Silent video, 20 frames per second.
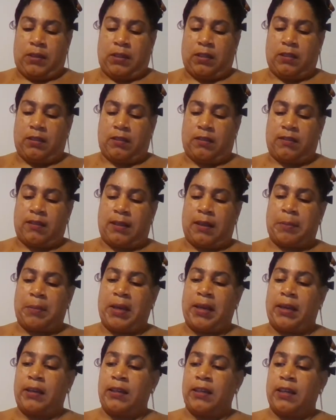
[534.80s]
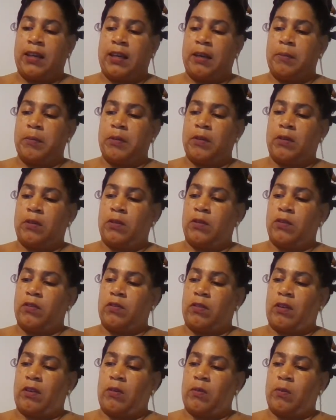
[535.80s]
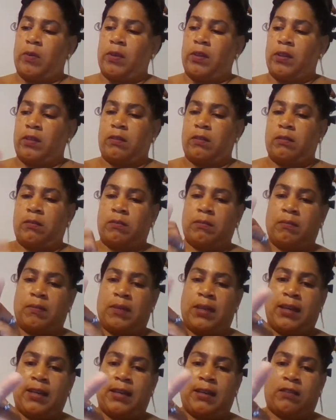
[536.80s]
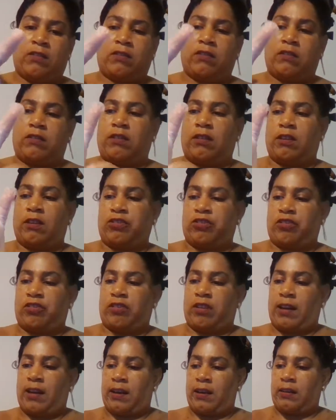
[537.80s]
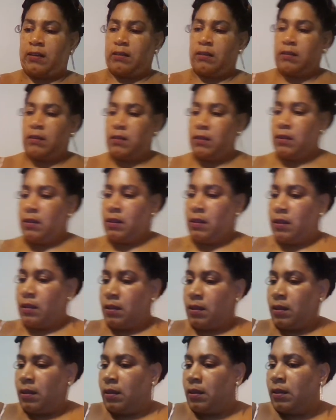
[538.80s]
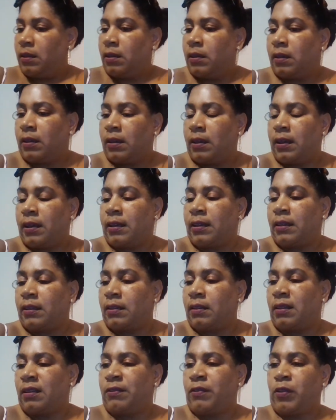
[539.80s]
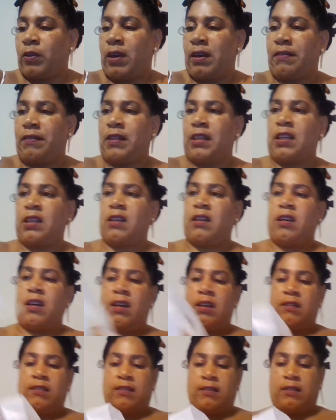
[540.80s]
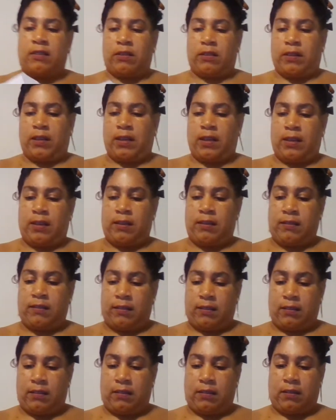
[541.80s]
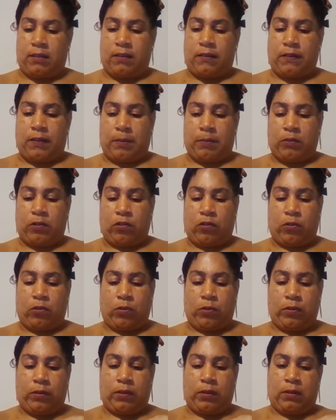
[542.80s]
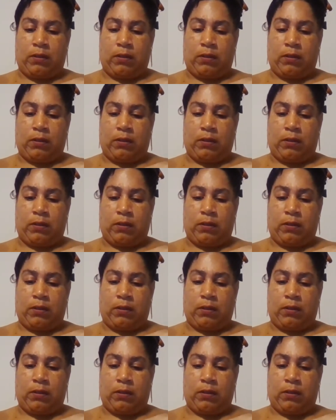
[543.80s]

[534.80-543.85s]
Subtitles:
because I'm adding chemicals, so I don't want my hands to touch that. And if you have any cuts in your hands and stuff, I'm sure